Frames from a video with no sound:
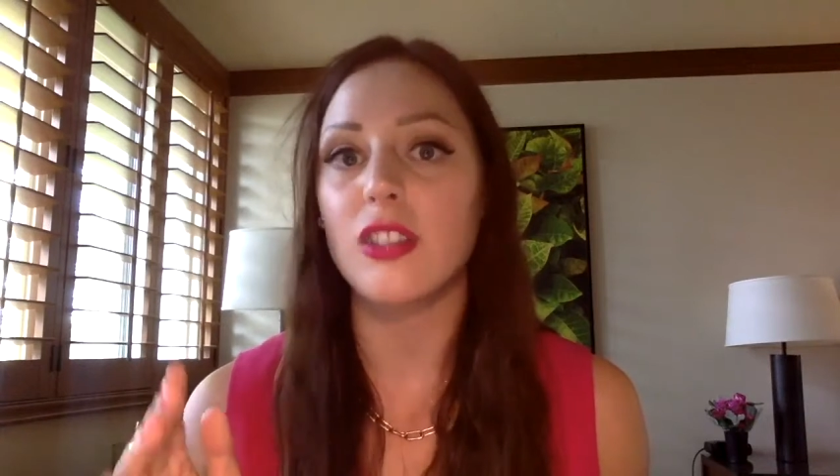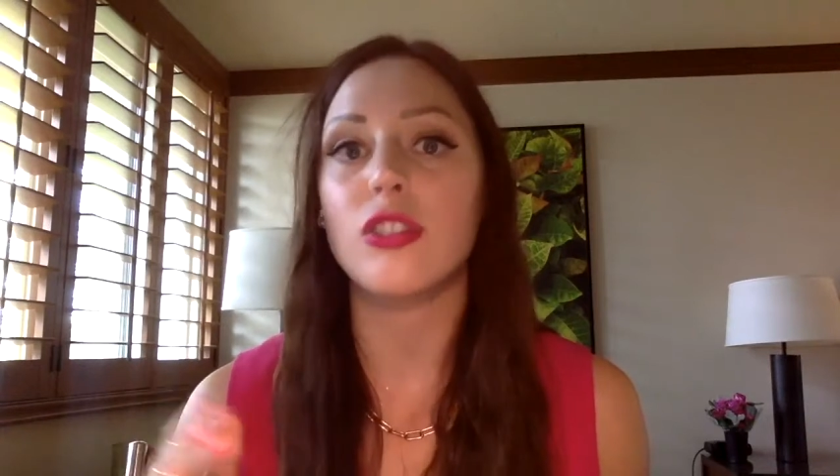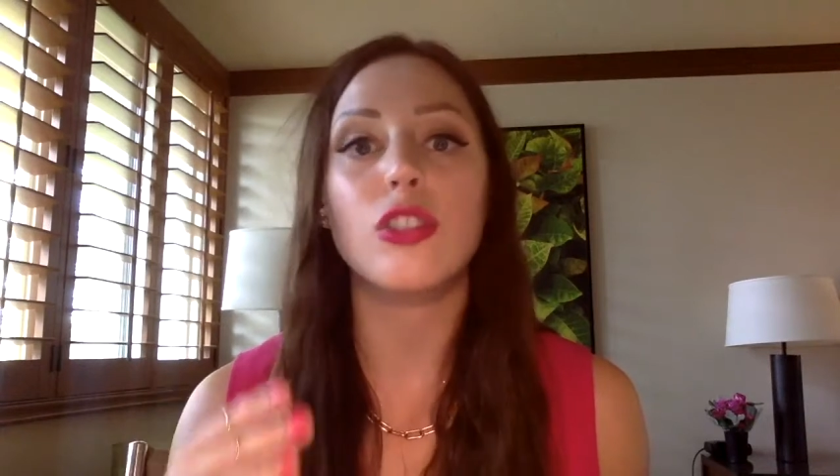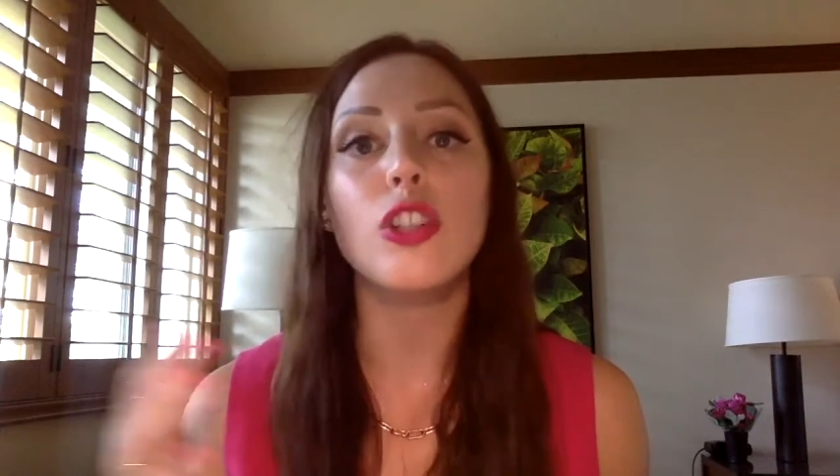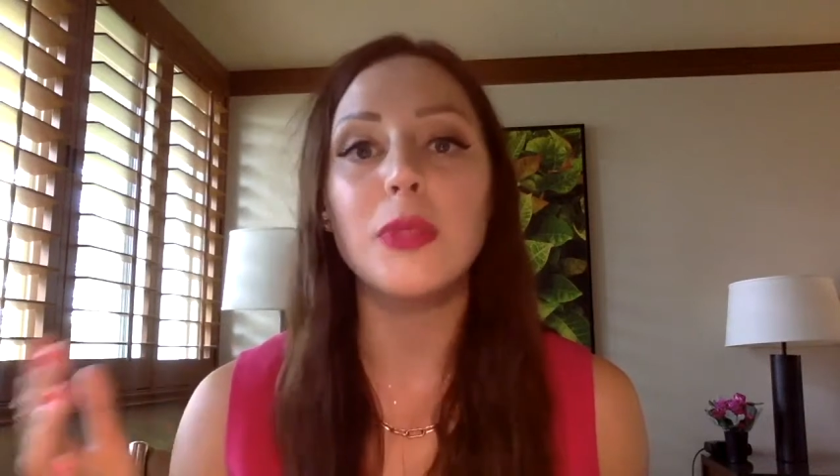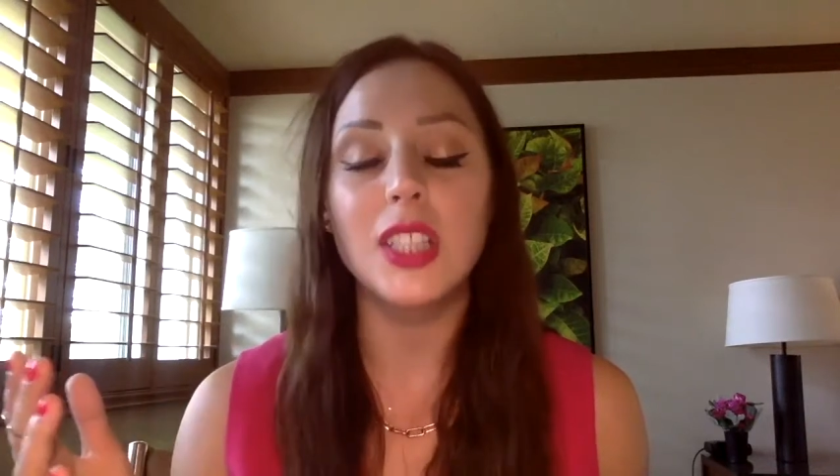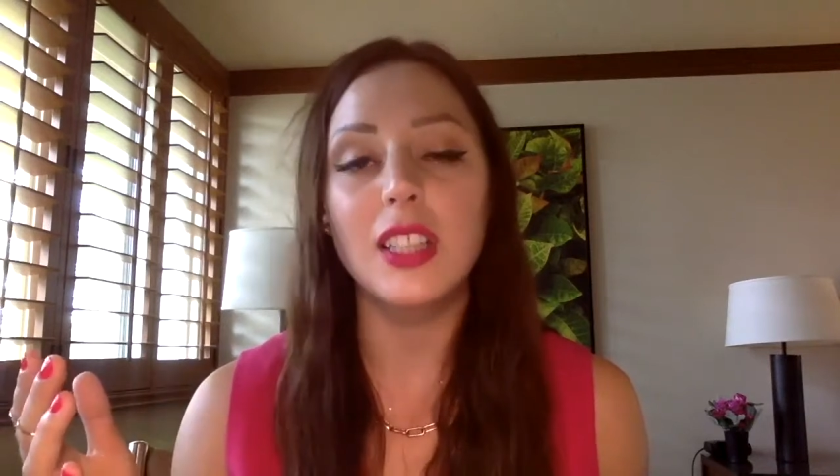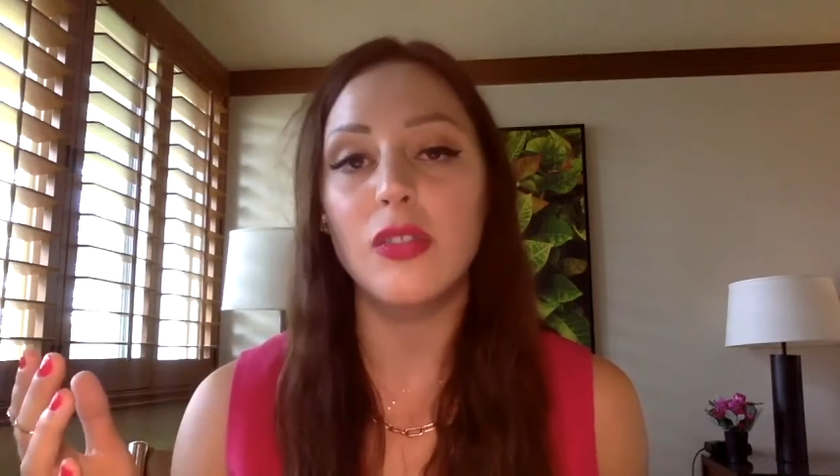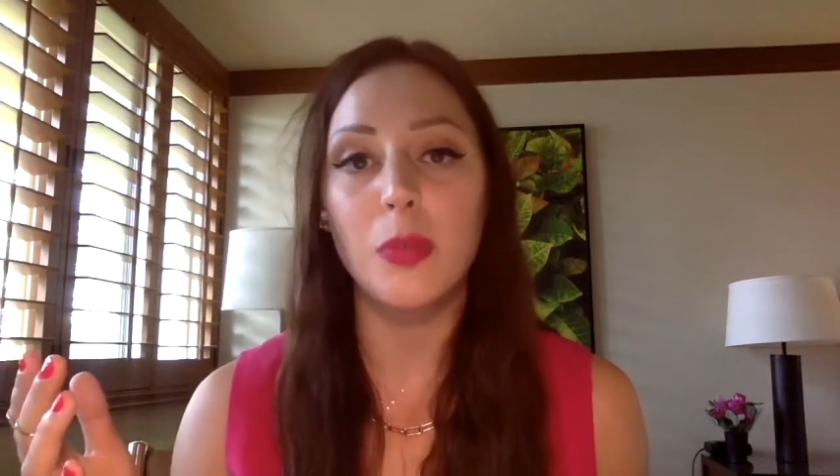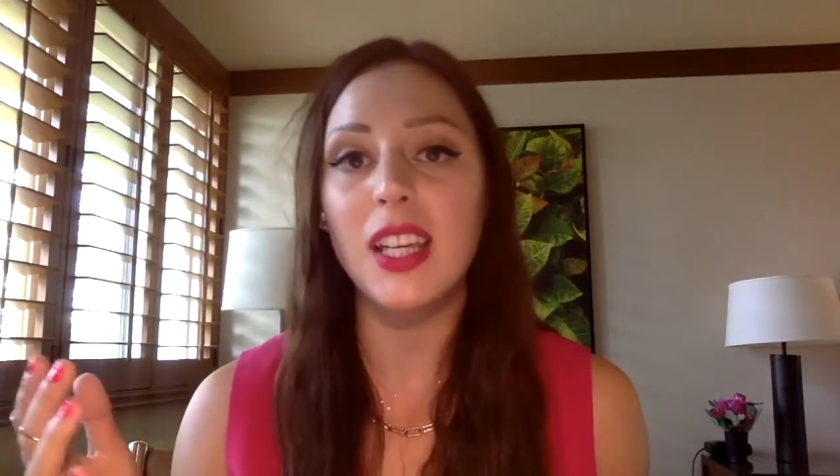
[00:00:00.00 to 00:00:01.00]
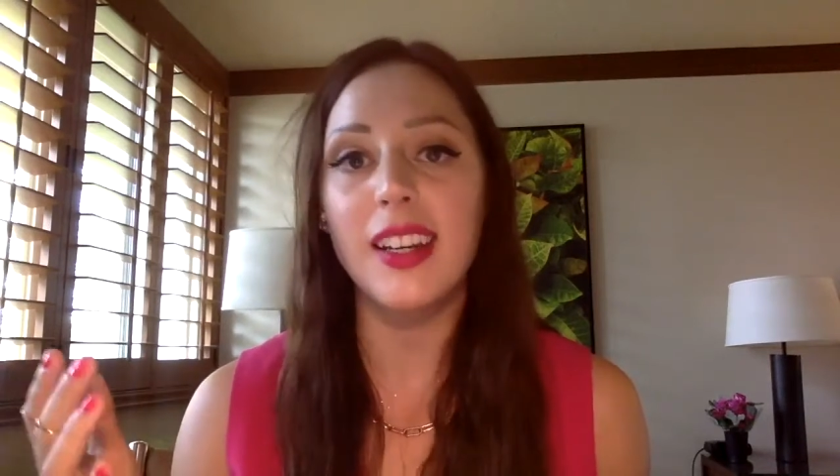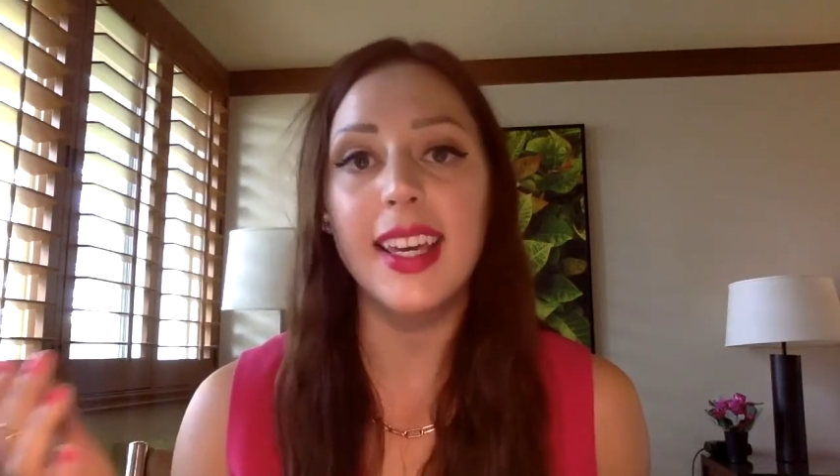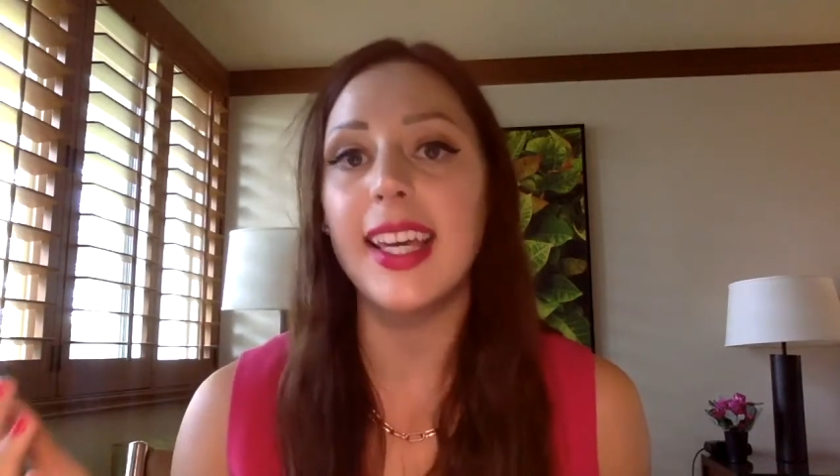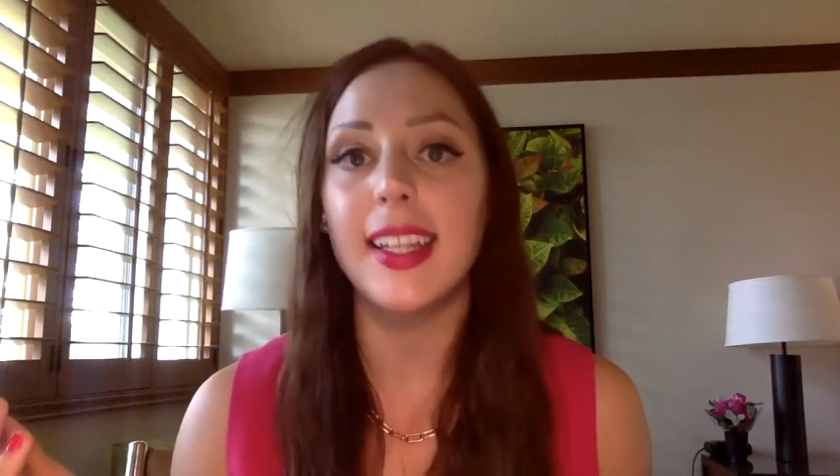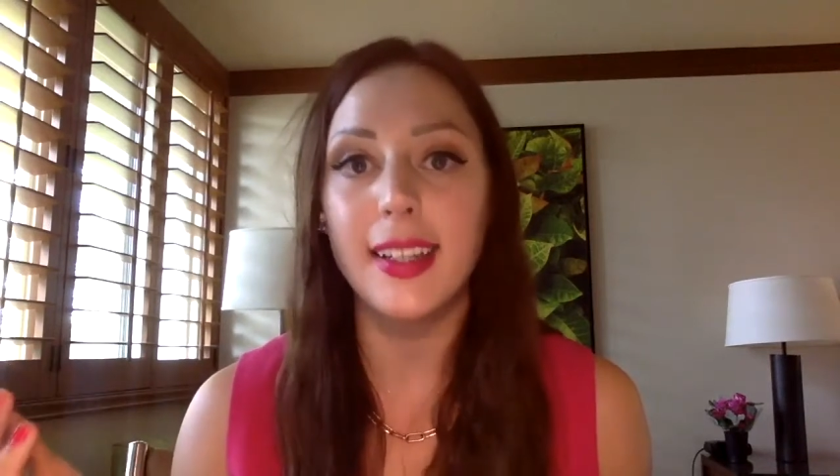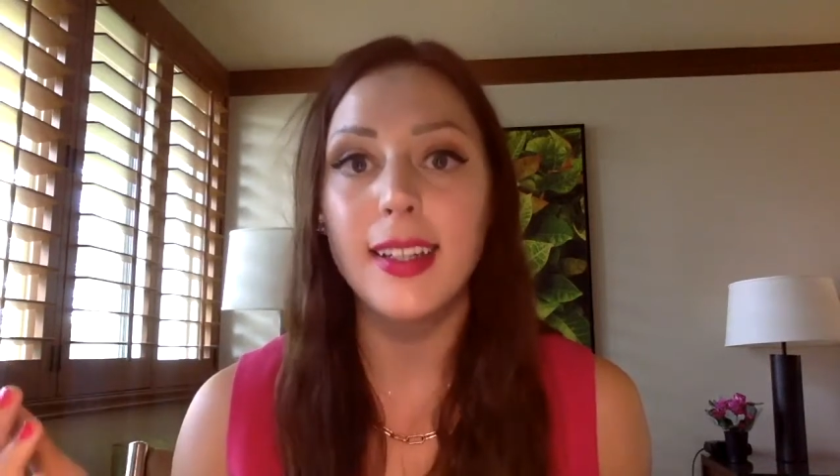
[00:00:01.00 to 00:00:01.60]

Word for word: the circumstance of being a kid,